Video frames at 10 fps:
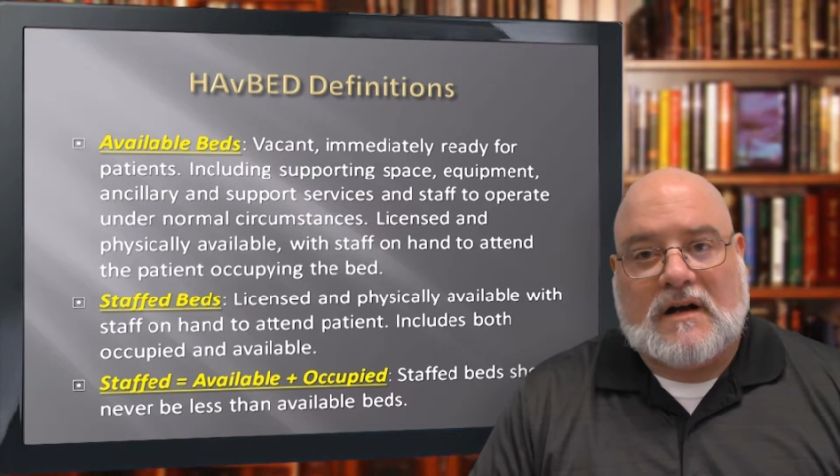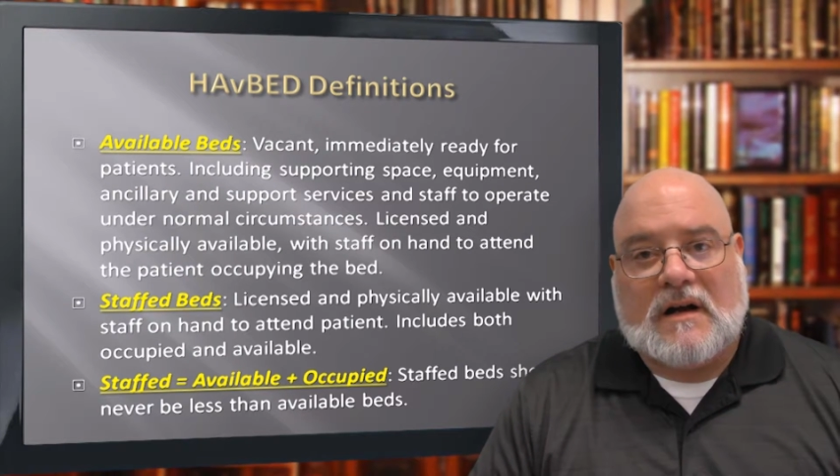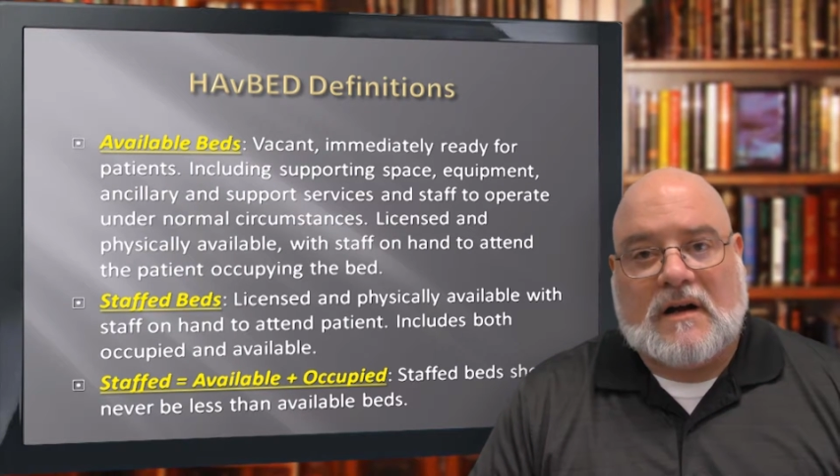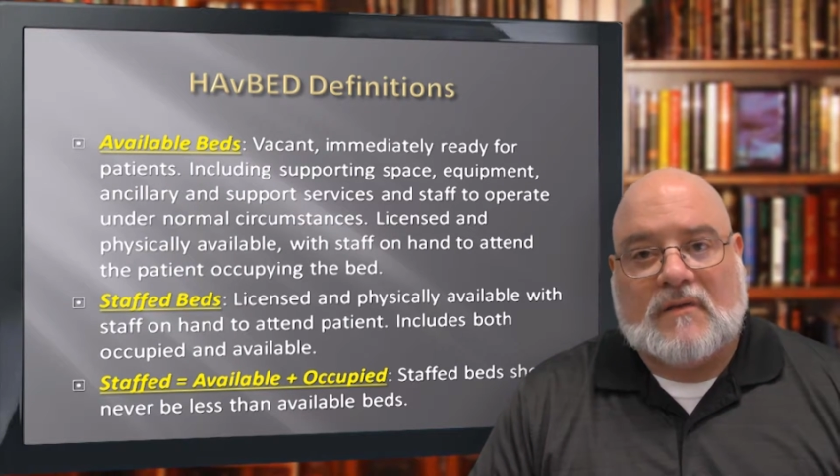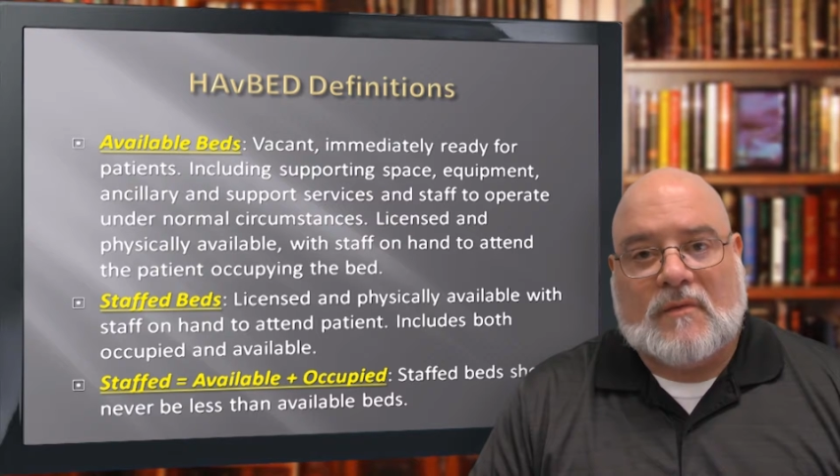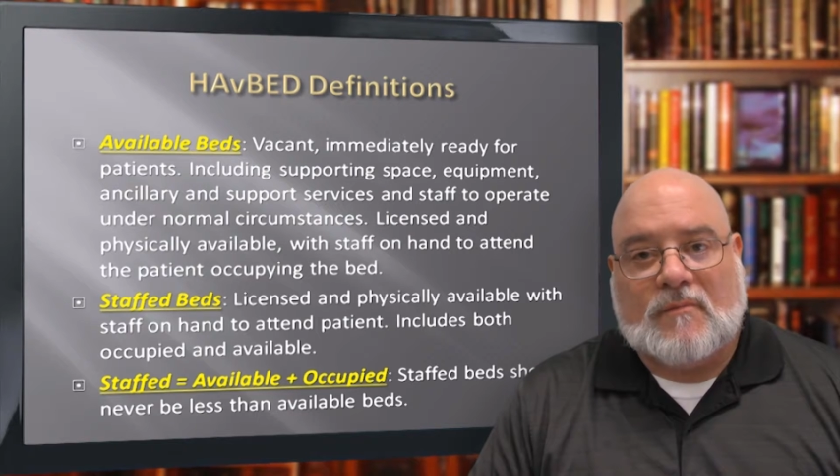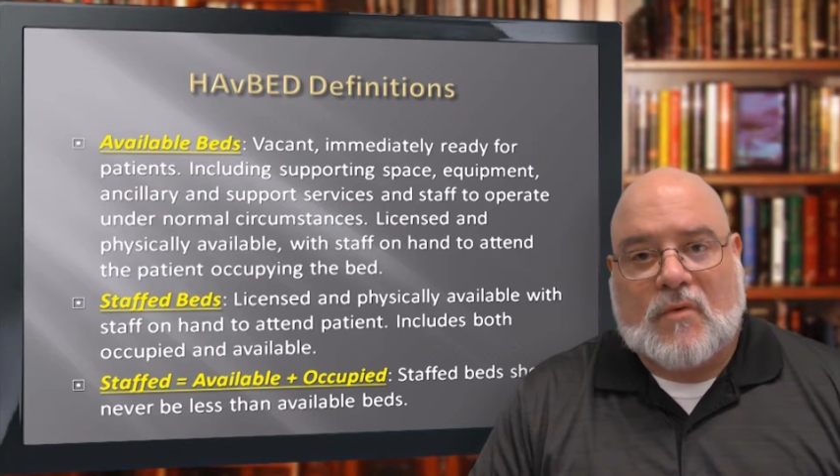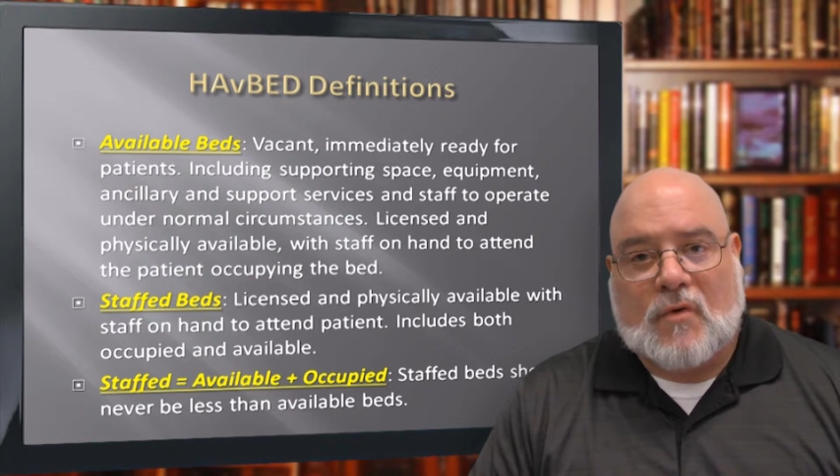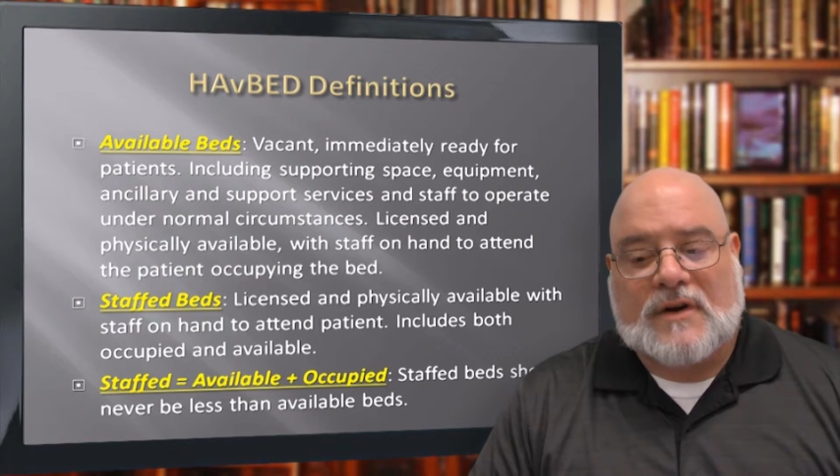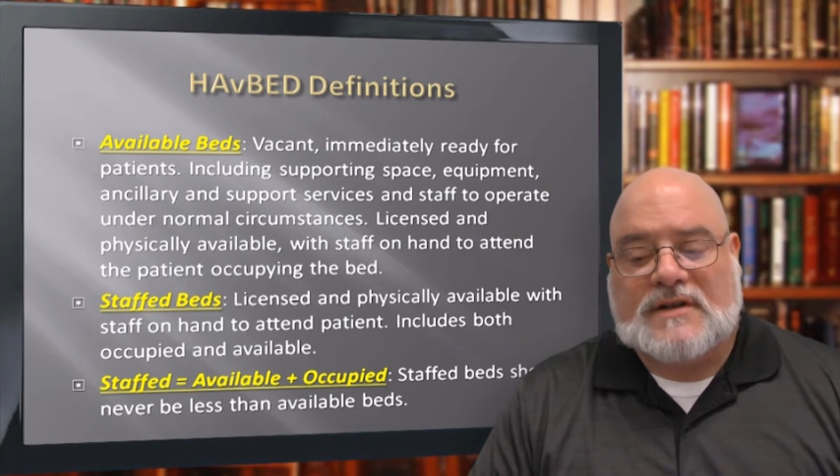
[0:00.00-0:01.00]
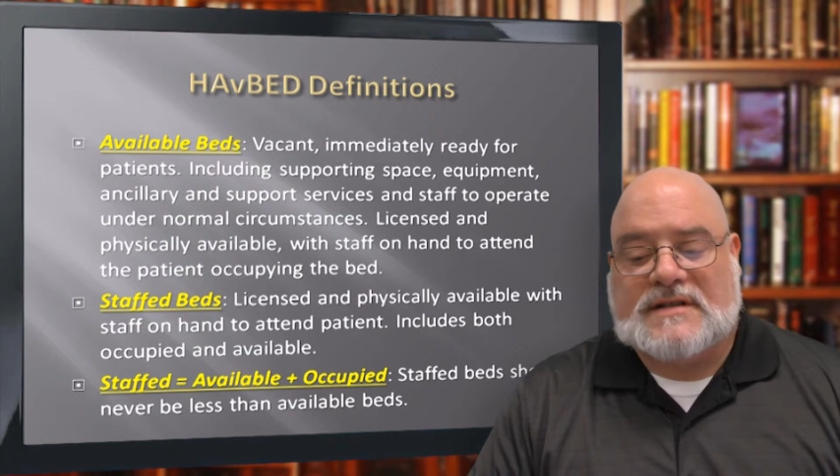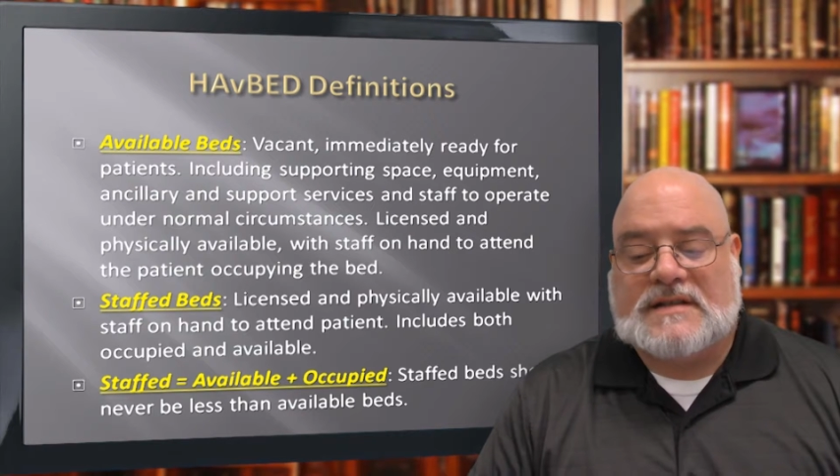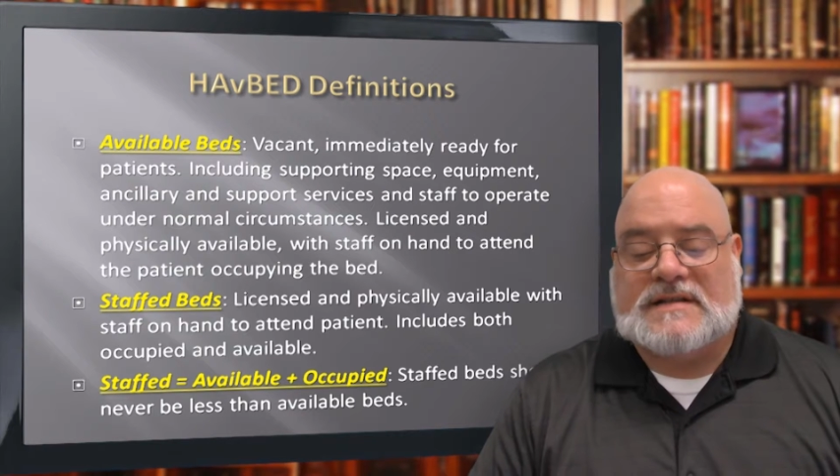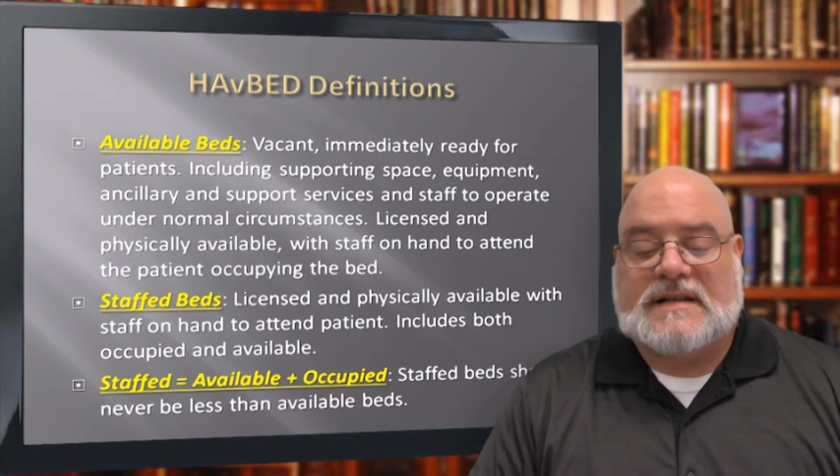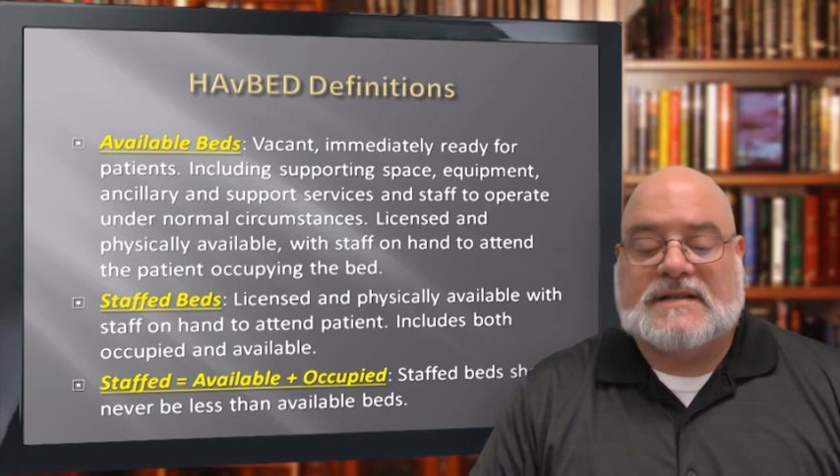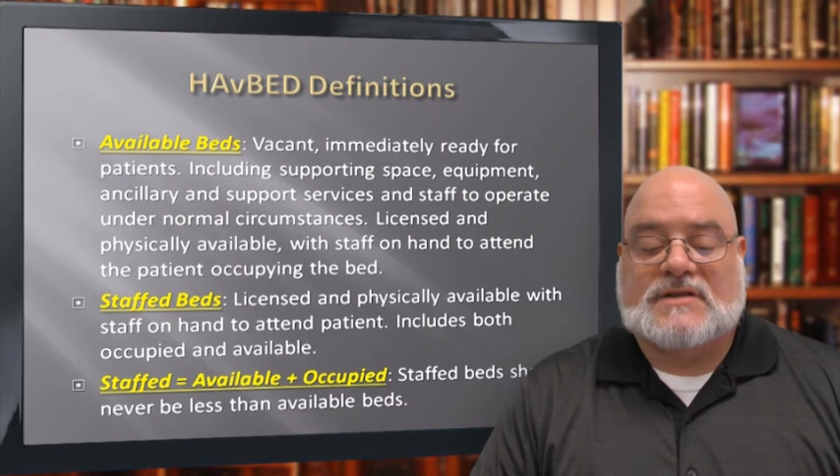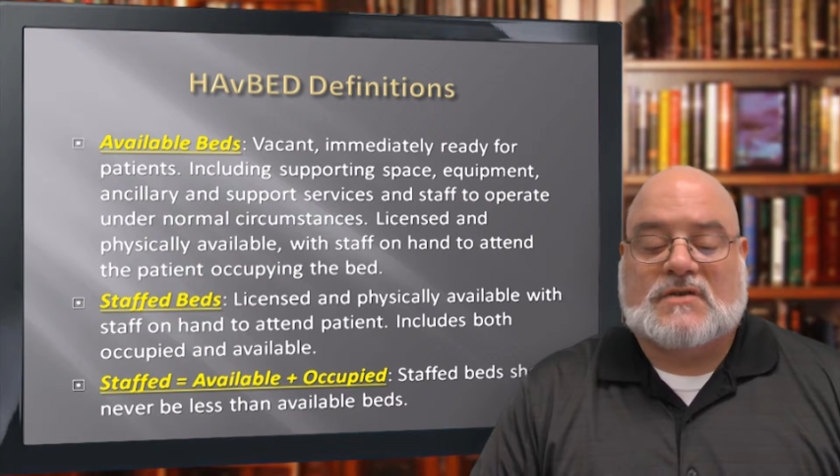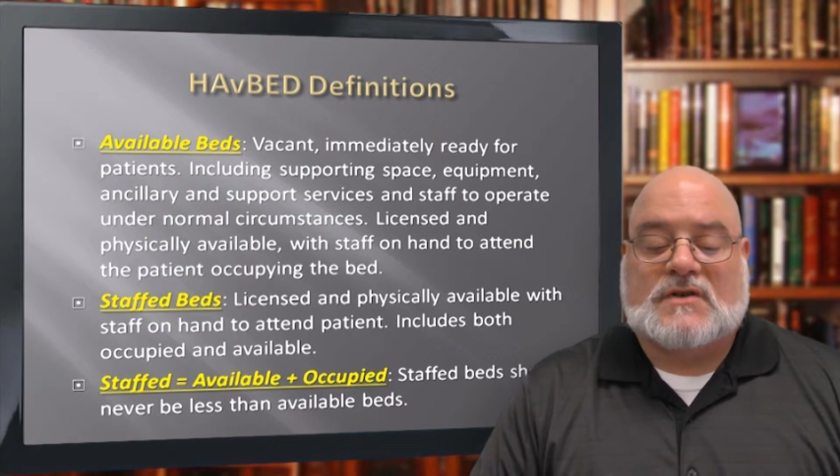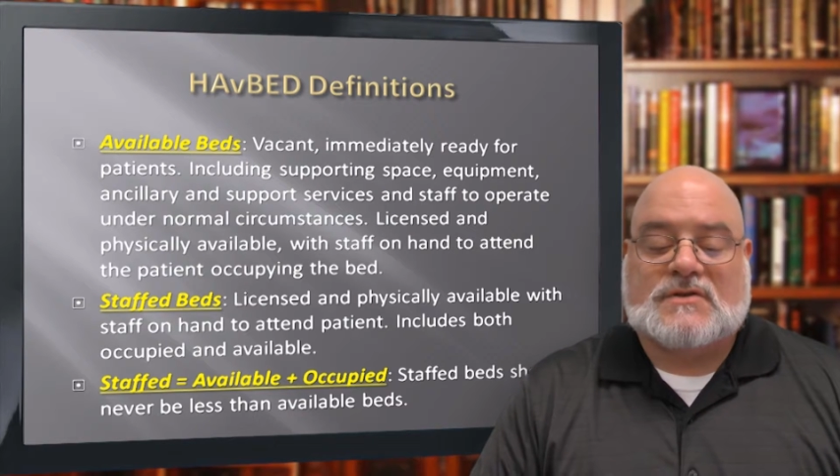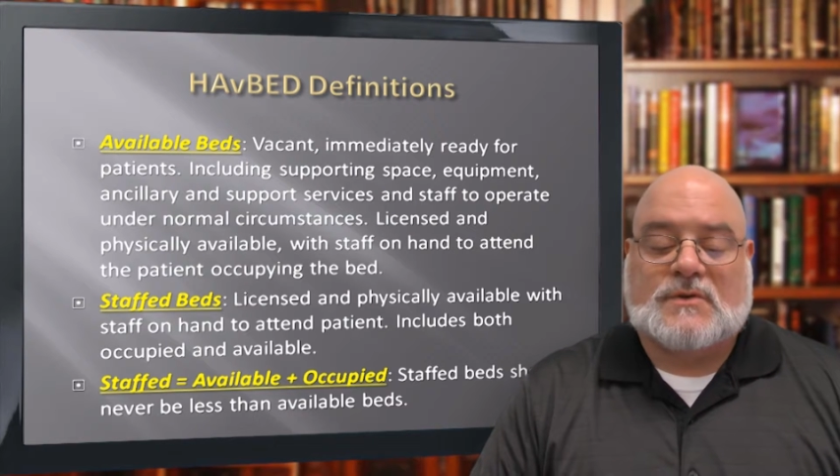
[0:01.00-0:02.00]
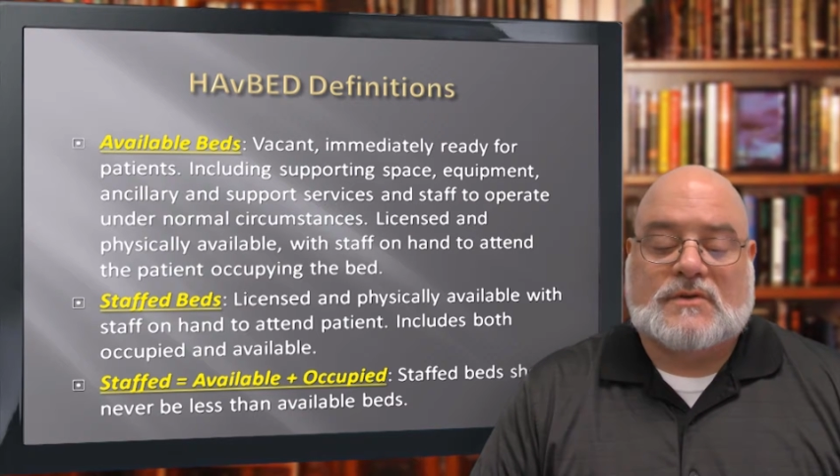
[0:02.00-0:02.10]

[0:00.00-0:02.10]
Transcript: Of importance is that this also